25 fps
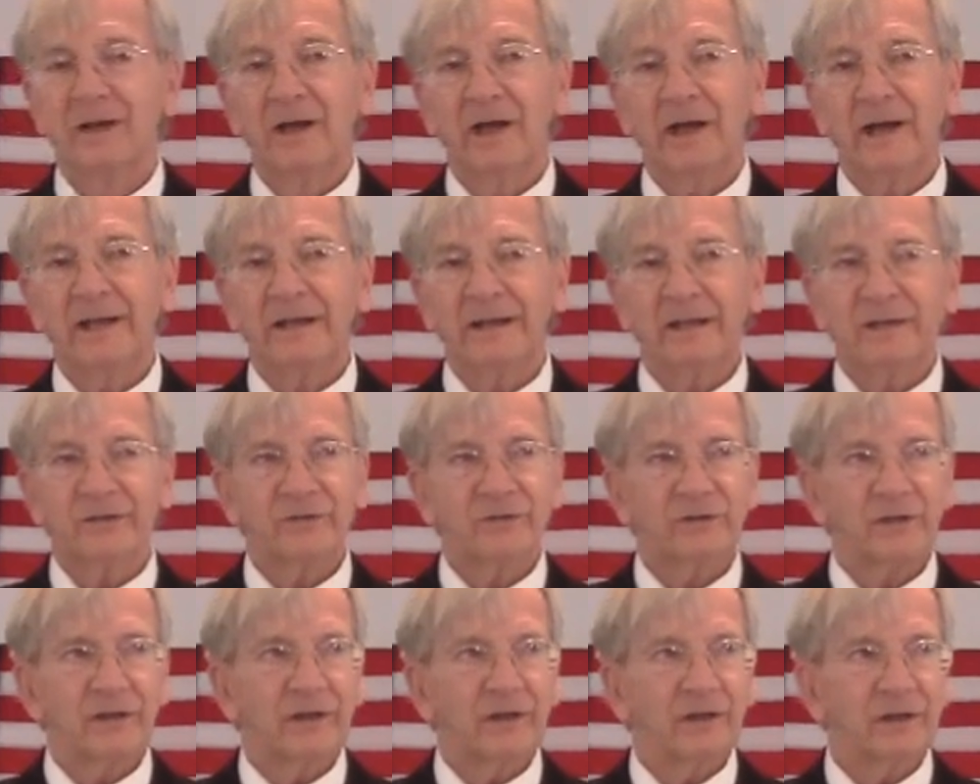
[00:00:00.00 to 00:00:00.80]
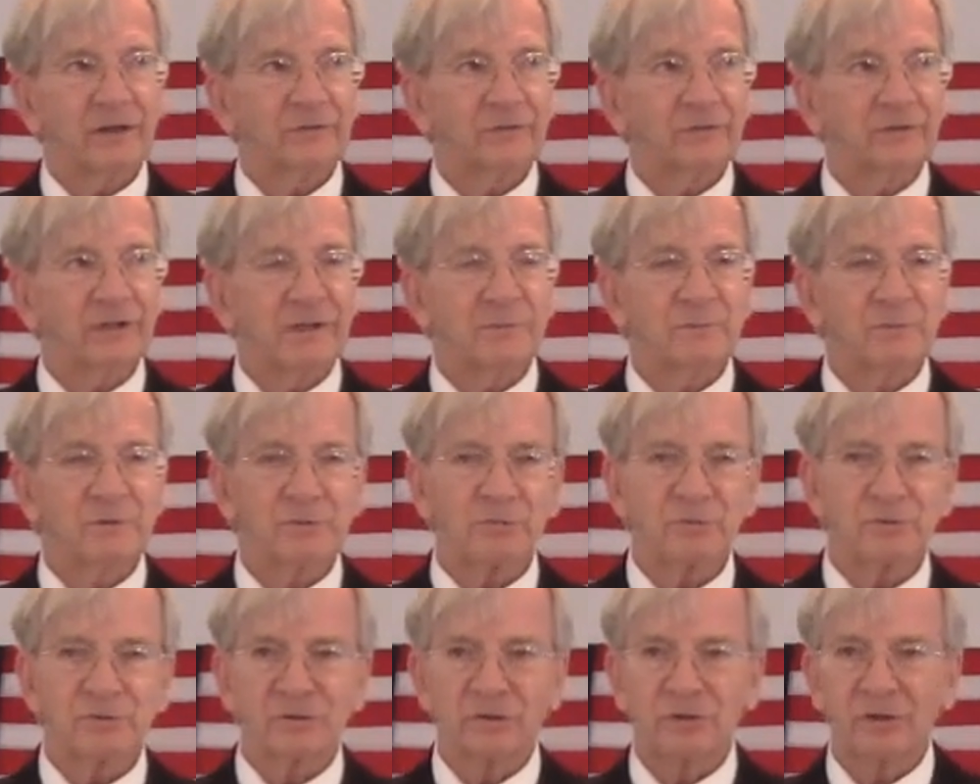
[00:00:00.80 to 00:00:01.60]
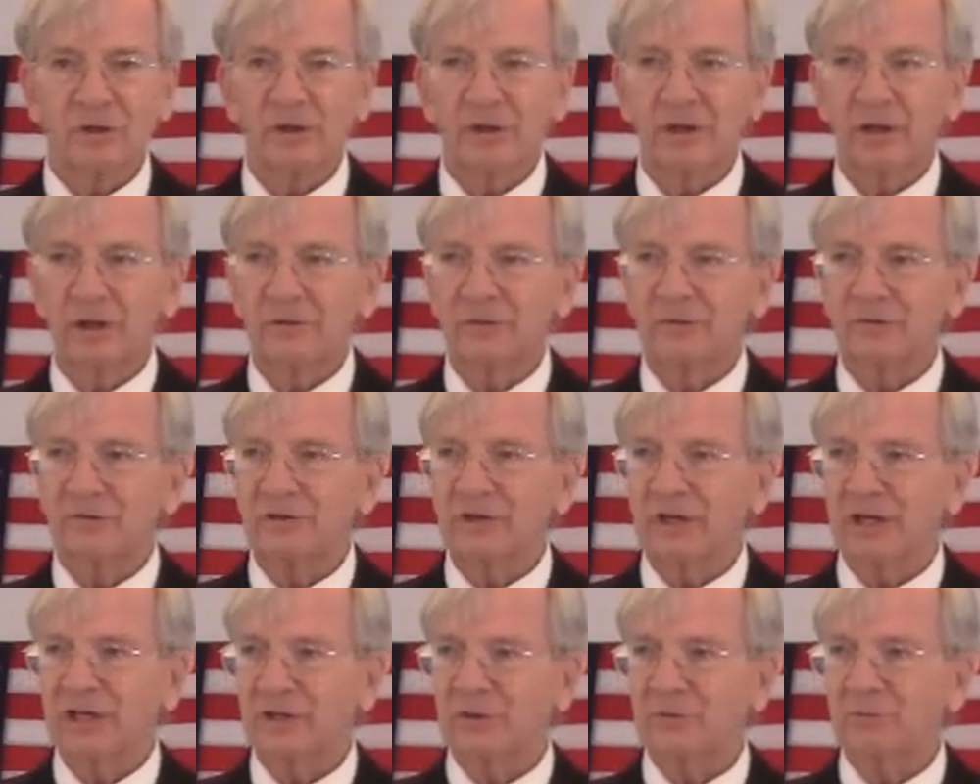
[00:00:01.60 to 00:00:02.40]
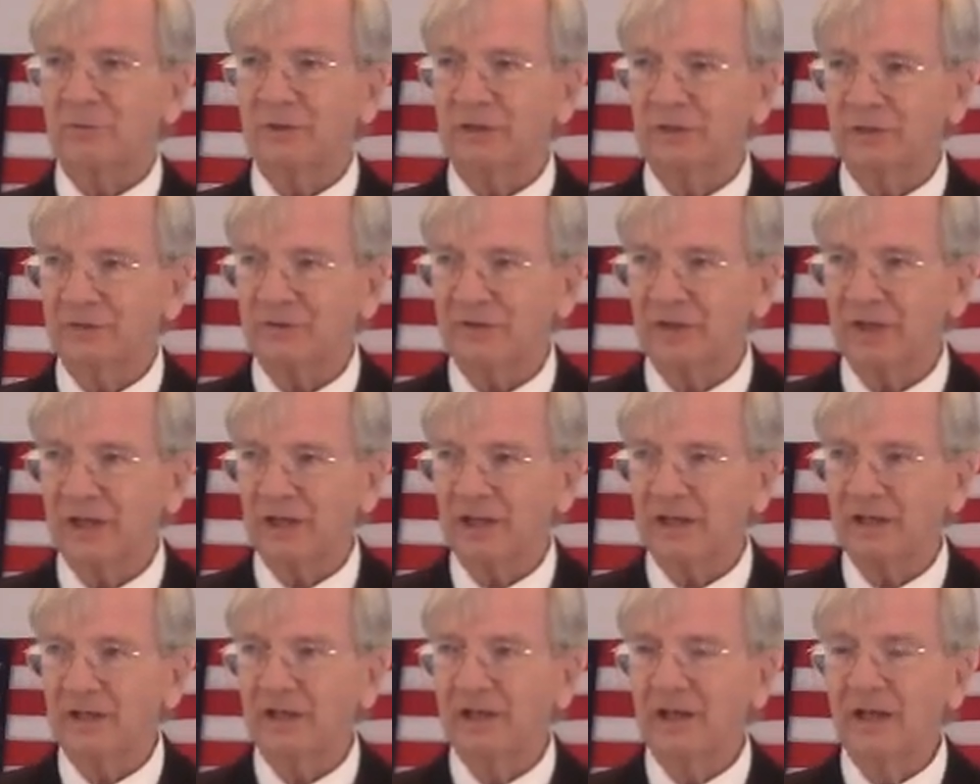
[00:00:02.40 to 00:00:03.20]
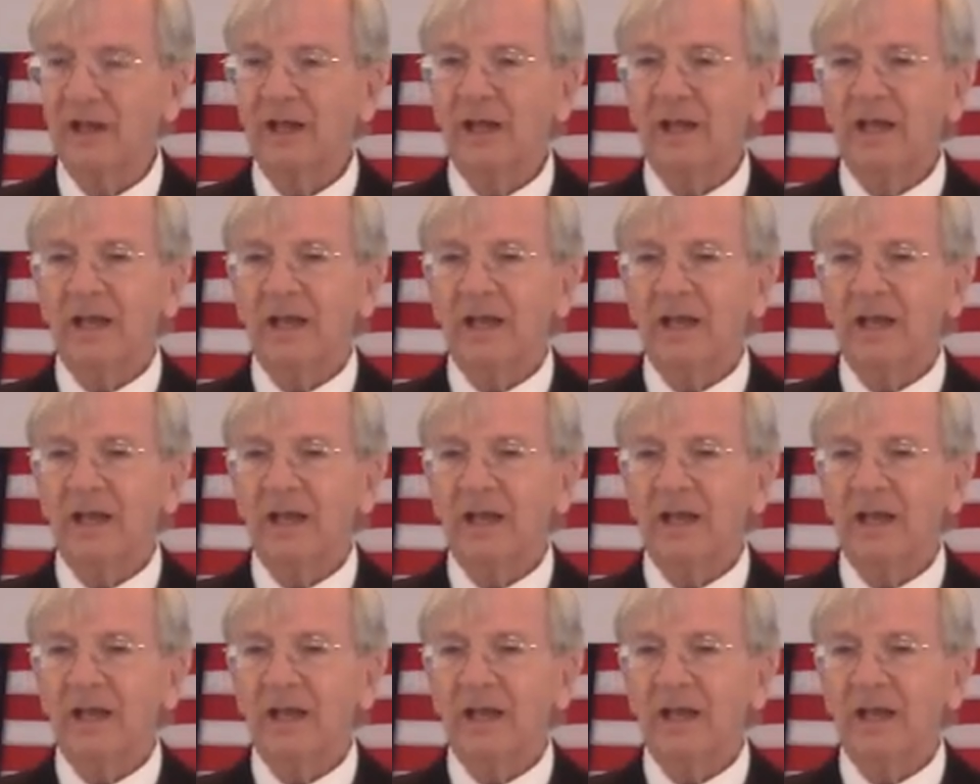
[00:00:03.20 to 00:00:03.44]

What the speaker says: I guess a seamstress understands what he's saying.